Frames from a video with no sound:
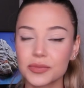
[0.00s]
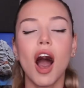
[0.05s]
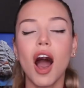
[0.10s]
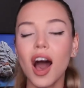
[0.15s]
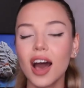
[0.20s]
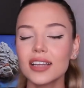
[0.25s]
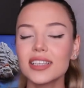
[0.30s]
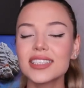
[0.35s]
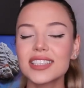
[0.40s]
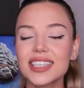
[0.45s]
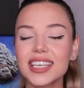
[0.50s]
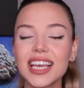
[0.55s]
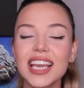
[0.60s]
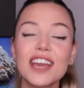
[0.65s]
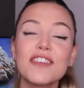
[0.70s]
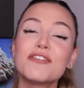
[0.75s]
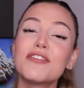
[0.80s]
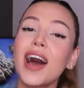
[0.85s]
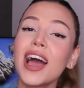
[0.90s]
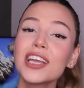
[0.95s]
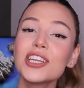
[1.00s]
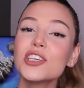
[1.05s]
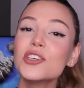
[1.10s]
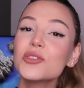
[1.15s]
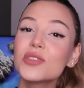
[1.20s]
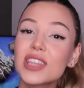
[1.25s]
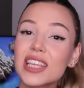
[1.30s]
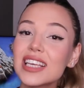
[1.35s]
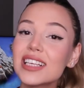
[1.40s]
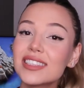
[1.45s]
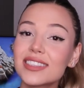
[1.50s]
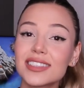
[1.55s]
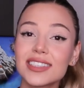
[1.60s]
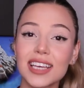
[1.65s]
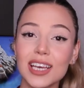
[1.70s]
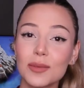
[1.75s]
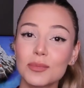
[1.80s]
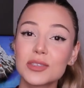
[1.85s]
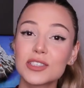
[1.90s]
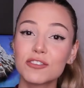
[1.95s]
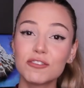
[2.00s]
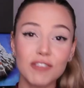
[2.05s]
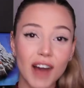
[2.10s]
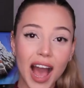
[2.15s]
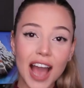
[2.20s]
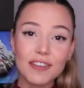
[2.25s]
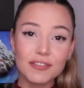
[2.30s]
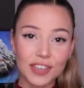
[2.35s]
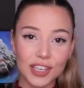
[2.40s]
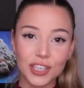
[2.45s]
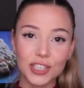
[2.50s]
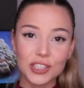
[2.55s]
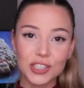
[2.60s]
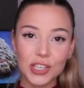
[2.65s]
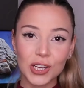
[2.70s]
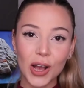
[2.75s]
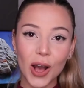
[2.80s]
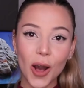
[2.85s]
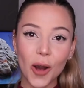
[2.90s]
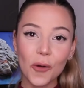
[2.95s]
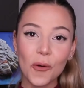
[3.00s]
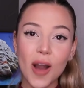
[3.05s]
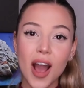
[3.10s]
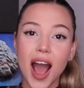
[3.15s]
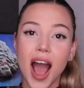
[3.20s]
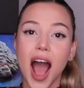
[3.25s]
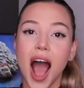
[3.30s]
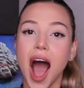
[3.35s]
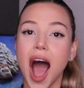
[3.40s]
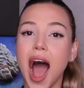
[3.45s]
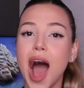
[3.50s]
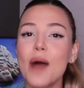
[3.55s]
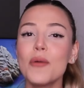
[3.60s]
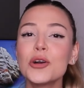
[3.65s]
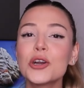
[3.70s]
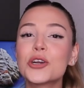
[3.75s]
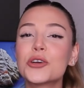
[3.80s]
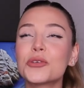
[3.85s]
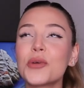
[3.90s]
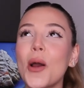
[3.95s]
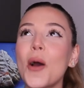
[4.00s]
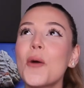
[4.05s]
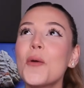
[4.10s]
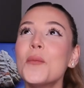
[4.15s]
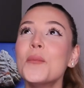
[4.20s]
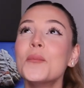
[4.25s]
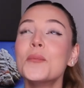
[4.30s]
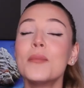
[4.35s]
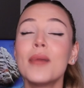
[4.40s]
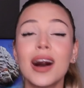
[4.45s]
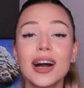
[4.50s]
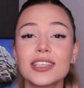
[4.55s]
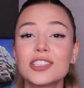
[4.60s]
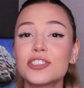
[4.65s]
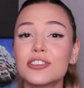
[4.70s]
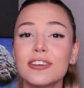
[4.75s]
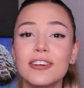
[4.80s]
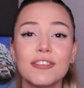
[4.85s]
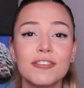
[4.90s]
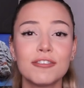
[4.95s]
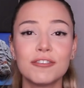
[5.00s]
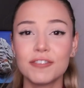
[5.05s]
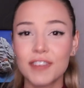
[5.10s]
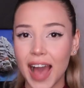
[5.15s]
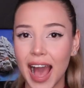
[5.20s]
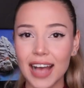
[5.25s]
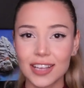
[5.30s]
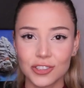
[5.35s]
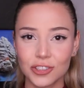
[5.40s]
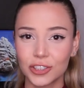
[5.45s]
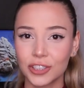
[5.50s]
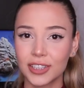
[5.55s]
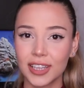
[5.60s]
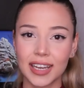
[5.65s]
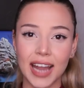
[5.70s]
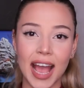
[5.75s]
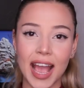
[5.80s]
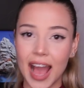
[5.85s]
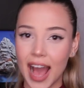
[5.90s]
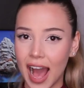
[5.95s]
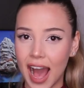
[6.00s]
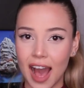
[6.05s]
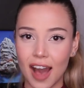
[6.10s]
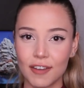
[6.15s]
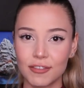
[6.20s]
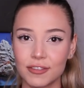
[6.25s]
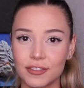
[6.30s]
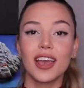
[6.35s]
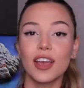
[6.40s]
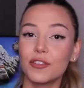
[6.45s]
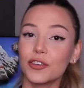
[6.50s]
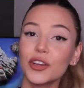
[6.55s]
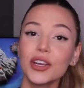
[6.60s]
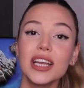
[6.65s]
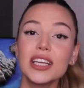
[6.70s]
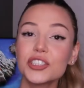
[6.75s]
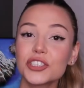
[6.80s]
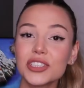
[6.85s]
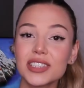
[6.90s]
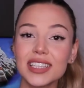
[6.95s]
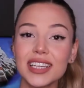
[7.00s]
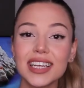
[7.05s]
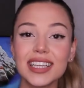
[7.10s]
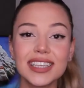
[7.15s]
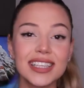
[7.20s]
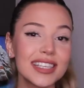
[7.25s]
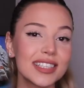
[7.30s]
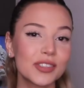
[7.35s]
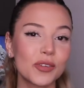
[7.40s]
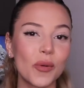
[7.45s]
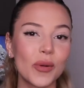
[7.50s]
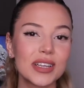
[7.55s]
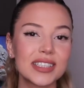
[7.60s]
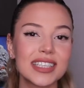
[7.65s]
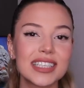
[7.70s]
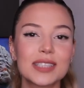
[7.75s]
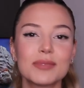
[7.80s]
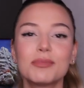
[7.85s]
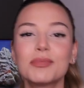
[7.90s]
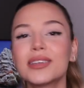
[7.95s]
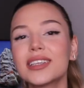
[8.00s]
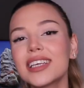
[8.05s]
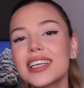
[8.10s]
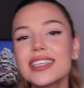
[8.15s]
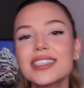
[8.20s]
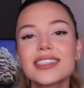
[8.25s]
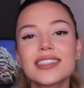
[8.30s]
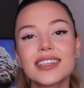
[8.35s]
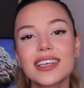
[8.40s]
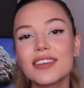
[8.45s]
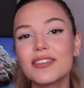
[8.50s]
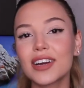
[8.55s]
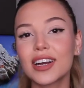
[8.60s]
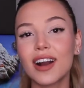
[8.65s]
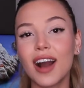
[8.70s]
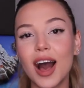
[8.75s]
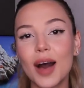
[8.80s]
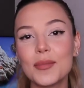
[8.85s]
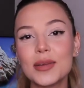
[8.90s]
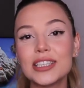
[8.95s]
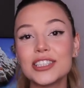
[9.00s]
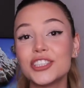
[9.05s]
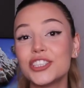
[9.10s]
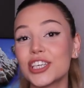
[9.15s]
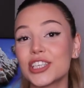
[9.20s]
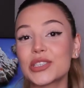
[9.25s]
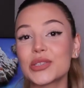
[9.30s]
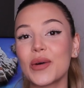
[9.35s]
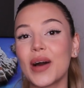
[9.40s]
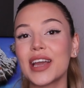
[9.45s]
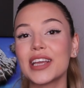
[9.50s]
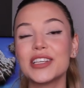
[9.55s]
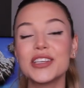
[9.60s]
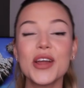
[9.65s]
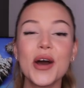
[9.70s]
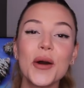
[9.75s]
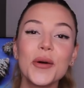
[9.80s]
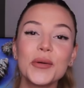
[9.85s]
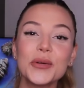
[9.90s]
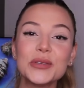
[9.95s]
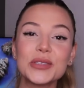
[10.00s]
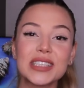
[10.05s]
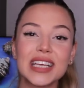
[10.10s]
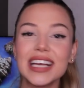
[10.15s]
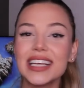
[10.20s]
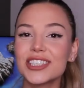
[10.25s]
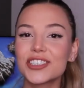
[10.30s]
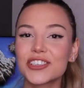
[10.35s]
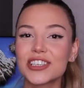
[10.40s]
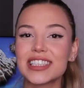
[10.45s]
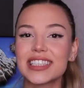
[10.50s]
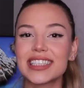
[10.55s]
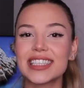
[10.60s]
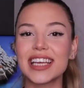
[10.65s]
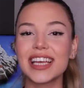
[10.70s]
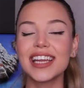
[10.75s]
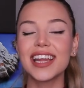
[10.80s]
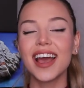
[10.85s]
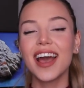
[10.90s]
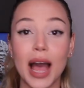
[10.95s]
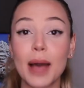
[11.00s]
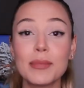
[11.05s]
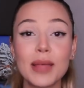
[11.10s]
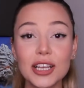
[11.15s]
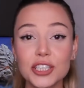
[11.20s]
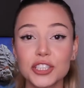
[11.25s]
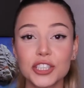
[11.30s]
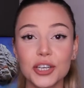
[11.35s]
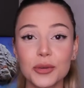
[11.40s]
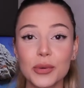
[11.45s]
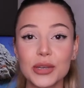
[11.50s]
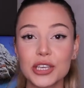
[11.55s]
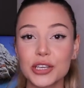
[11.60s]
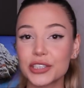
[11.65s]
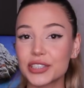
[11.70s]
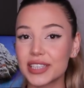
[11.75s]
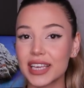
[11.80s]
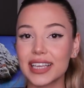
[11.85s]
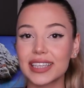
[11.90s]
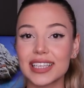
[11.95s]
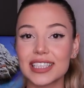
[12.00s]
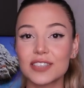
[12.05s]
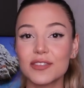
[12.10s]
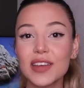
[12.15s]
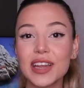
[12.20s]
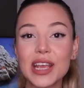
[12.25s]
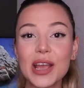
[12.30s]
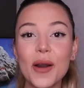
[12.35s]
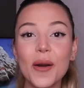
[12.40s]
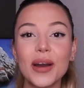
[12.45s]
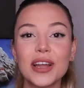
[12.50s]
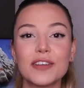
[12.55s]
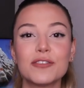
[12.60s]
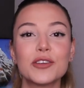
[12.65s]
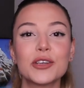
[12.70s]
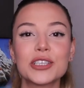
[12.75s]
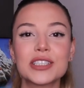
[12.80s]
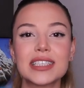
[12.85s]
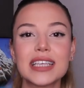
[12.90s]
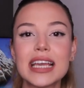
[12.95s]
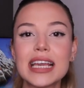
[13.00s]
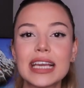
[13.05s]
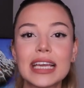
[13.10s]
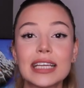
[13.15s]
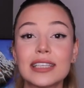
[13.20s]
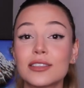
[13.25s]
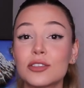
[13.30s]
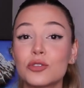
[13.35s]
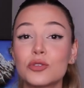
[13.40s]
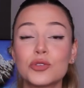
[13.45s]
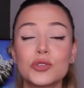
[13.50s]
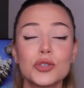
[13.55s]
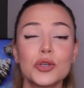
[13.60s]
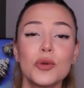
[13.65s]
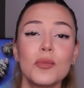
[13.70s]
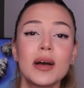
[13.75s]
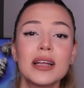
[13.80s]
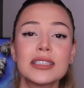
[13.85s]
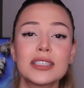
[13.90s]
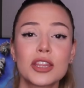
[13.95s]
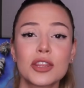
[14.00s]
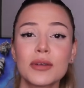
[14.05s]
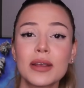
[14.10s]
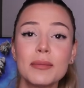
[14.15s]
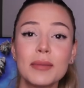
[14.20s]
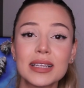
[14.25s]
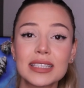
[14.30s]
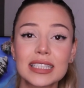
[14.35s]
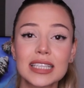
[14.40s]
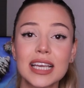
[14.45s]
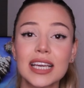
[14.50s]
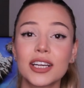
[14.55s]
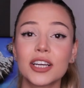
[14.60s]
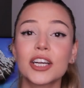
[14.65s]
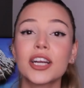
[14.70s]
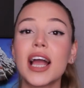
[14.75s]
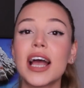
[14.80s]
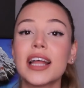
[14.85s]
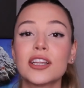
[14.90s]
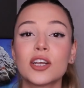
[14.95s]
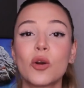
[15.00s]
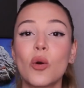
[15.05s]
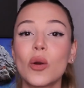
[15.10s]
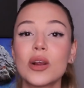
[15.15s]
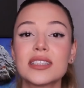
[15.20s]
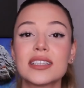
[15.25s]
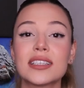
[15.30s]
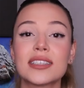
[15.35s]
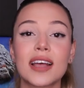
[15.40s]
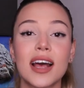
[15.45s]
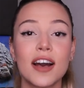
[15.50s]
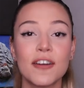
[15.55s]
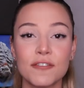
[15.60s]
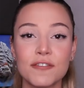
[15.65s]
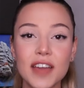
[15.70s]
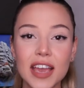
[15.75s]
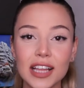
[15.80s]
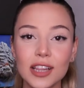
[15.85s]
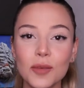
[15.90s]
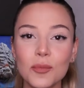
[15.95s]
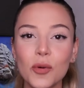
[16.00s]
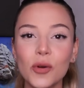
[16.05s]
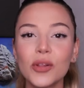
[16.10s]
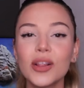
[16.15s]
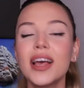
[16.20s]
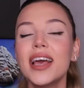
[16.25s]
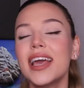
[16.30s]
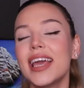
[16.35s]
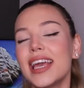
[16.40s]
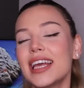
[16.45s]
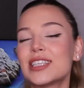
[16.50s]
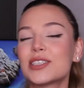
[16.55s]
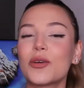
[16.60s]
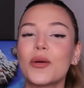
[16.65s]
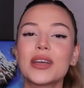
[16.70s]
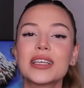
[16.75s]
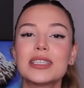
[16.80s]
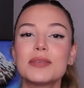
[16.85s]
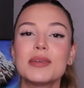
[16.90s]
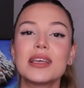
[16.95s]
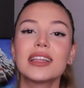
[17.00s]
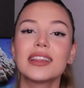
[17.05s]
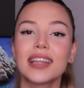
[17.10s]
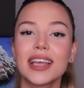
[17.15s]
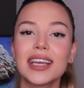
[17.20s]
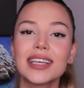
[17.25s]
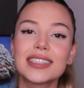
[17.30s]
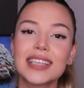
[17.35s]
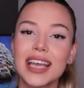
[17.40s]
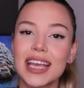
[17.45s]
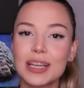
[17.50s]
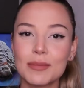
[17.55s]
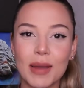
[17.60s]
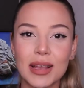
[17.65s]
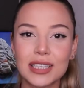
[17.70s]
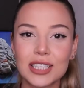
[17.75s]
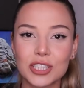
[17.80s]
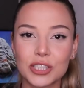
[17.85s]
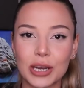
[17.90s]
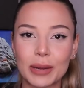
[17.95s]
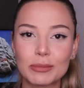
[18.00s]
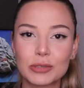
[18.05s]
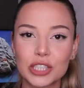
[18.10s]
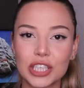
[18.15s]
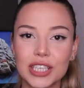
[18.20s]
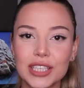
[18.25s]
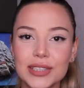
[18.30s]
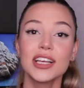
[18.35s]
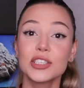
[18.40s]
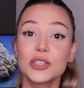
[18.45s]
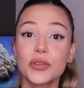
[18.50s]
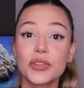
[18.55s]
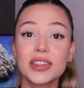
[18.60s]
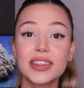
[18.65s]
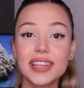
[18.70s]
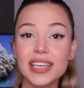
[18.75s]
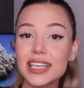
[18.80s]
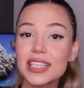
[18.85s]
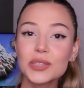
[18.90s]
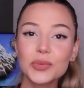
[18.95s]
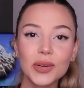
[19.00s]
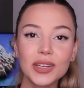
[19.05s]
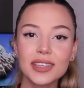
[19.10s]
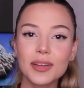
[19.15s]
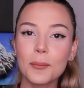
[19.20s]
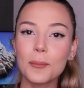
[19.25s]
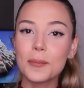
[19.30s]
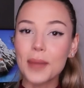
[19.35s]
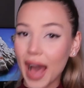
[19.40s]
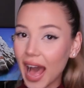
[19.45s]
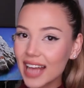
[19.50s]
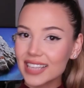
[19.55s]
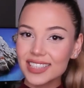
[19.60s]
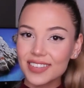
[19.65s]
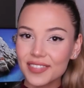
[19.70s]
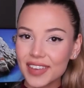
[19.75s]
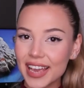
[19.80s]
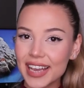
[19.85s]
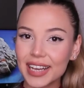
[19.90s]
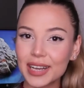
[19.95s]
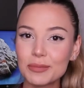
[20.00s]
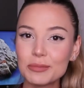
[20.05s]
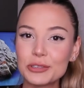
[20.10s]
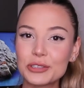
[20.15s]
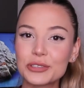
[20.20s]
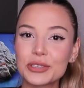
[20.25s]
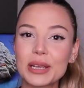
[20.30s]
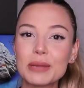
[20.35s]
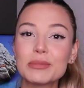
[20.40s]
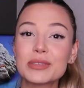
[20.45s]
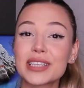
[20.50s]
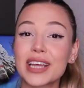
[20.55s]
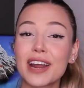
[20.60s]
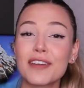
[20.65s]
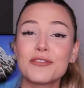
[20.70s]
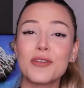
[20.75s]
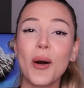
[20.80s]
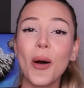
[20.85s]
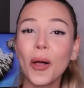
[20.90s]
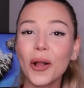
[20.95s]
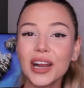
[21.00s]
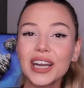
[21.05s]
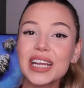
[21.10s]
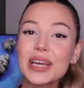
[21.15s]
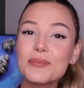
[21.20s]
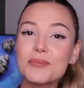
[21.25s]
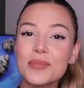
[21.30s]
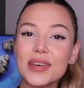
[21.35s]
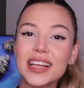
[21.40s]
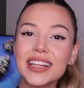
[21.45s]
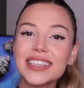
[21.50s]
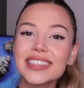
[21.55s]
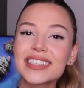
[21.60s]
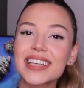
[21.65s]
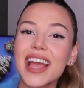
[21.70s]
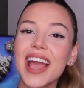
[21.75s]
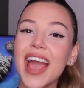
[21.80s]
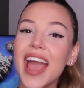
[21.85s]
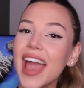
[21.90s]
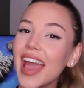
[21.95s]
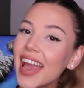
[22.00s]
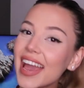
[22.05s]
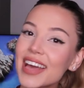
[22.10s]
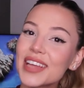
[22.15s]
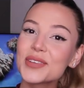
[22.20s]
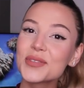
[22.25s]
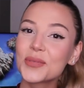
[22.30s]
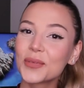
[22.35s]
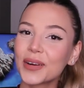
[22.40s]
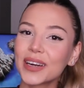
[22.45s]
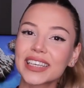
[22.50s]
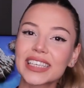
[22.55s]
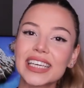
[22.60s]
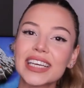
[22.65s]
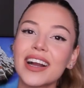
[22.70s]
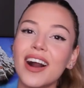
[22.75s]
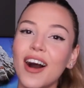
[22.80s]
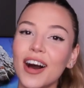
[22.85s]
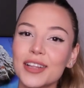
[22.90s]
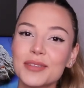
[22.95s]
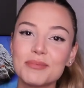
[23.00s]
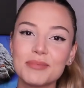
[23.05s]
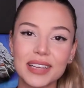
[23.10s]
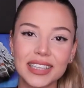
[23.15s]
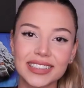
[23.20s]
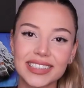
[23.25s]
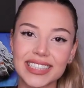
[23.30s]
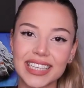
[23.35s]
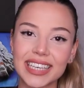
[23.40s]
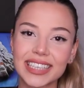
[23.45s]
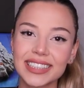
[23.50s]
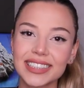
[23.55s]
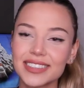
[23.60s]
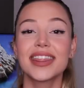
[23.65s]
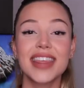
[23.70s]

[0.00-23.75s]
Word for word: Honestly, if I knew these tips five years ago, I would grow much faster than I have. If you're interested in these courses, please leave a comment just so I know who's interested. I'm not sure when you're seeing this video, and if you're seeing it two months, three months later and the course is available, it's going to be linked in my description. So these were the passive income streams that I've already built and working on building.